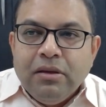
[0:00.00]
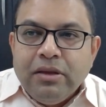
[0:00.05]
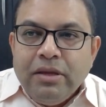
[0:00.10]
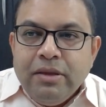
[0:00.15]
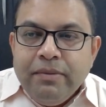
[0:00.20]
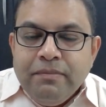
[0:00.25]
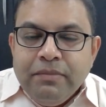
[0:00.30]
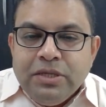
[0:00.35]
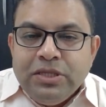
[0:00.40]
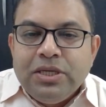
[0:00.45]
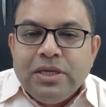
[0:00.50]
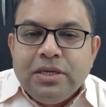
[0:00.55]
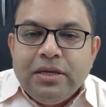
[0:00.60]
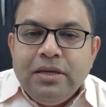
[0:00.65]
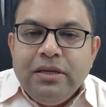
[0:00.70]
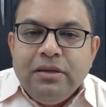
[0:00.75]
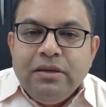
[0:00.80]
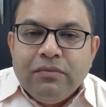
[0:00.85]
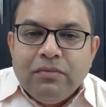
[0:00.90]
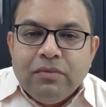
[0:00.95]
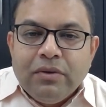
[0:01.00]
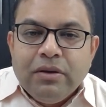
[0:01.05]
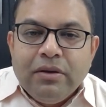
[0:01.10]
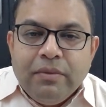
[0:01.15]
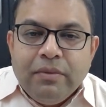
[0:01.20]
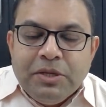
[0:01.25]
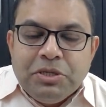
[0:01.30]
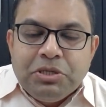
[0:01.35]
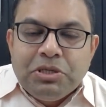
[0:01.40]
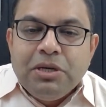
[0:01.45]
Immediately
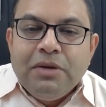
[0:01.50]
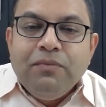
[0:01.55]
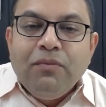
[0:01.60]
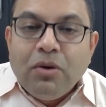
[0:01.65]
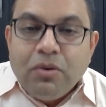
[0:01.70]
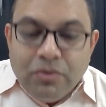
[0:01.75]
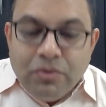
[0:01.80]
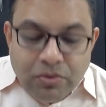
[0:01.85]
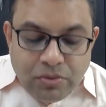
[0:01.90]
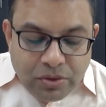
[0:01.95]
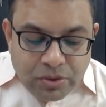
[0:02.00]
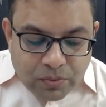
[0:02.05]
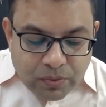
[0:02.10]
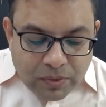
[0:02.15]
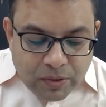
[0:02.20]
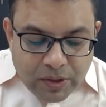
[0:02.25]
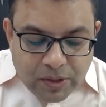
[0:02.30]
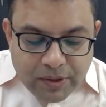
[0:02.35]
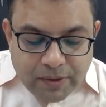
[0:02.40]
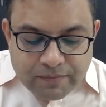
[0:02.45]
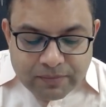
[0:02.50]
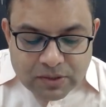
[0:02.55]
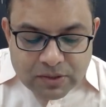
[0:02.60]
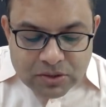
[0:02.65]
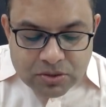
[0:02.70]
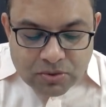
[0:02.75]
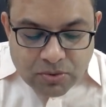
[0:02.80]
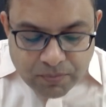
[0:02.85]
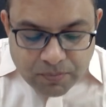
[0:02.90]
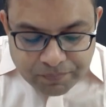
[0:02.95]
what you'll do?
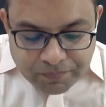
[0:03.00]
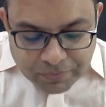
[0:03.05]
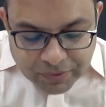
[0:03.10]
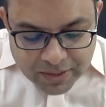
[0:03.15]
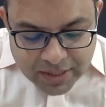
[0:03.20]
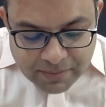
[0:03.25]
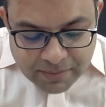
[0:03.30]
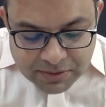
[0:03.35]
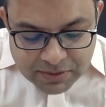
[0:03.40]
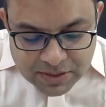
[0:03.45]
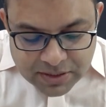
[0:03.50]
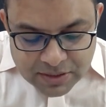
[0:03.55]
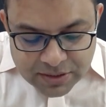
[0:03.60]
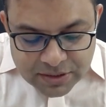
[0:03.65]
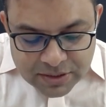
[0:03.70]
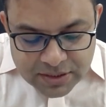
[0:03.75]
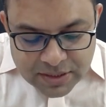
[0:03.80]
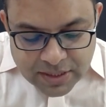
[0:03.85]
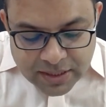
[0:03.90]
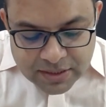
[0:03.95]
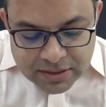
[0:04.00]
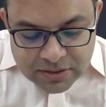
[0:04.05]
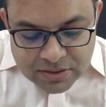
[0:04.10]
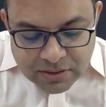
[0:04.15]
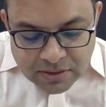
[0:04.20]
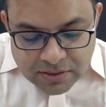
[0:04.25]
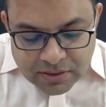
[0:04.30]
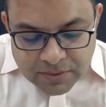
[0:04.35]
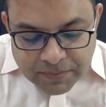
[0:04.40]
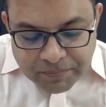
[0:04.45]
So King Pasenadi said,
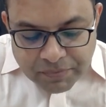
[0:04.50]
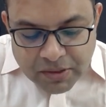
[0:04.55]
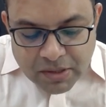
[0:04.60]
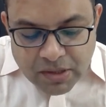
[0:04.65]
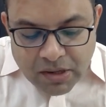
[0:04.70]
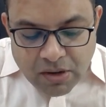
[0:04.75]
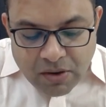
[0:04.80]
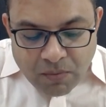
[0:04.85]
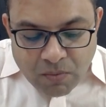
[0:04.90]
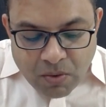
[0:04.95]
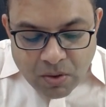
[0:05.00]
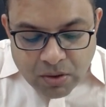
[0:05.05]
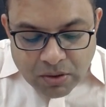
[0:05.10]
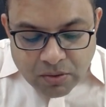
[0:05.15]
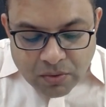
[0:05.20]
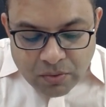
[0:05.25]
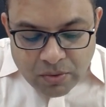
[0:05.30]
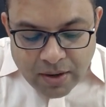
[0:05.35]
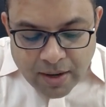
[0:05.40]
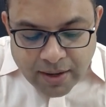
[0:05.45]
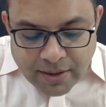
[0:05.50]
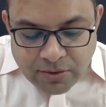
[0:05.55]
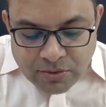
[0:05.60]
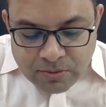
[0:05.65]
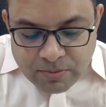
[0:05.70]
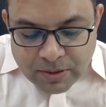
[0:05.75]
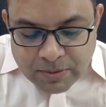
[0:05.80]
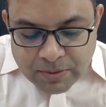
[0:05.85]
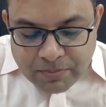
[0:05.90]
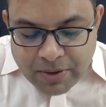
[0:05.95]
sir, what could I do
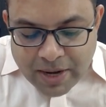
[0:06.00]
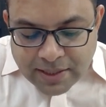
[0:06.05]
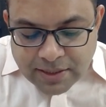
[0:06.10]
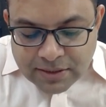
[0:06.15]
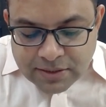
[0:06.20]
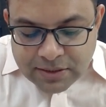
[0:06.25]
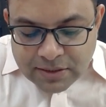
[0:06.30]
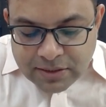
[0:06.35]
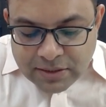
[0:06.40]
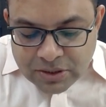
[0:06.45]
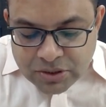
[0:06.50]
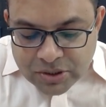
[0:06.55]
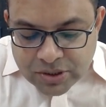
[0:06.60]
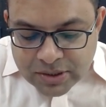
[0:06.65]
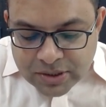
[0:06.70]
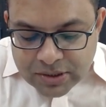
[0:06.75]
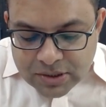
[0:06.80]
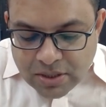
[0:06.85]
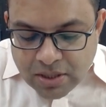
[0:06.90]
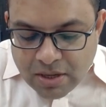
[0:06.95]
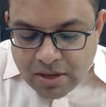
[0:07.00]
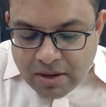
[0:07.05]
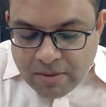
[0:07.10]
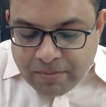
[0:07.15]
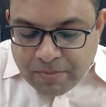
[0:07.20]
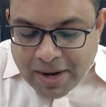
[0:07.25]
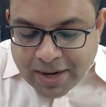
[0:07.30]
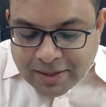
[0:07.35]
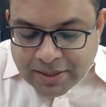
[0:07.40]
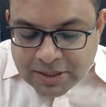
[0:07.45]
but practice the teachings,
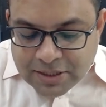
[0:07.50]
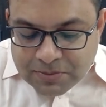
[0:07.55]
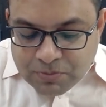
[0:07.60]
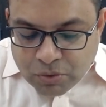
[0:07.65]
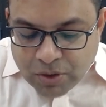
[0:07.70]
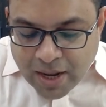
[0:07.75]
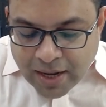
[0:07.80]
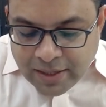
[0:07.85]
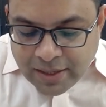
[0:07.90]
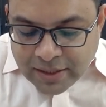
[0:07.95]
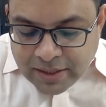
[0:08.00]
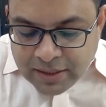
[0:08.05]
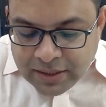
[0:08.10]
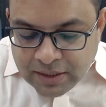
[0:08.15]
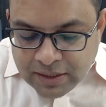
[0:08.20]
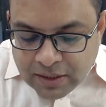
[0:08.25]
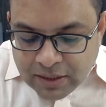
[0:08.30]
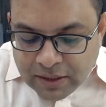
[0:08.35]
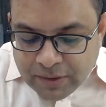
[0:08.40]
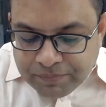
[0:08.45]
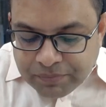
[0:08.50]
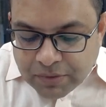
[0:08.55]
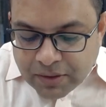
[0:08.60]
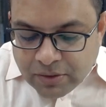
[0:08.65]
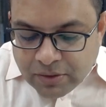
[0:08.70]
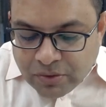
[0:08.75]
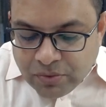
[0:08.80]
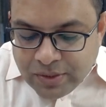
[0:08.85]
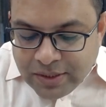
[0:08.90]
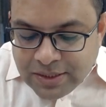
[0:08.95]
practice morality,
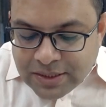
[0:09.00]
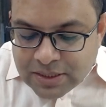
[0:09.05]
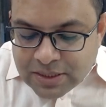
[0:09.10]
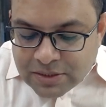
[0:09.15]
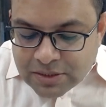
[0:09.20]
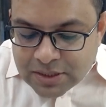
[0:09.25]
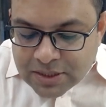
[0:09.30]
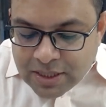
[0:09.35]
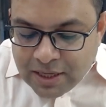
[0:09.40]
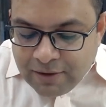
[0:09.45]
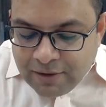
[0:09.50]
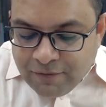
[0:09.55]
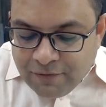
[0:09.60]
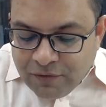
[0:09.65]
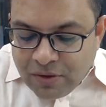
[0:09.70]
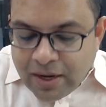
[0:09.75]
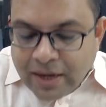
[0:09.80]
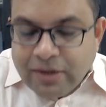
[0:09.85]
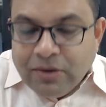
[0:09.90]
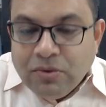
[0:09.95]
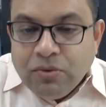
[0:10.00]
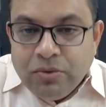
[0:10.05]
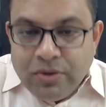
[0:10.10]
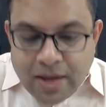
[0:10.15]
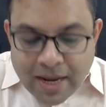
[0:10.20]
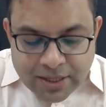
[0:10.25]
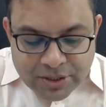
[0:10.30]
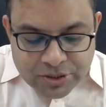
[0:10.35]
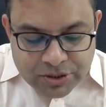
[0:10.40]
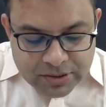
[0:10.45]
doing skillful and good
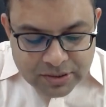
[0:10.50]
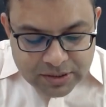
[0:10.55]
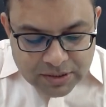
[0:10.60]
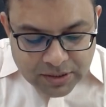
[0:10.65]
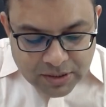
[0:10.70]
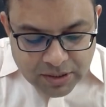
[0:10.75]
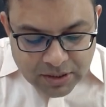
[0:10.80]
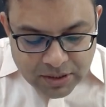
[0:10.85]
actions?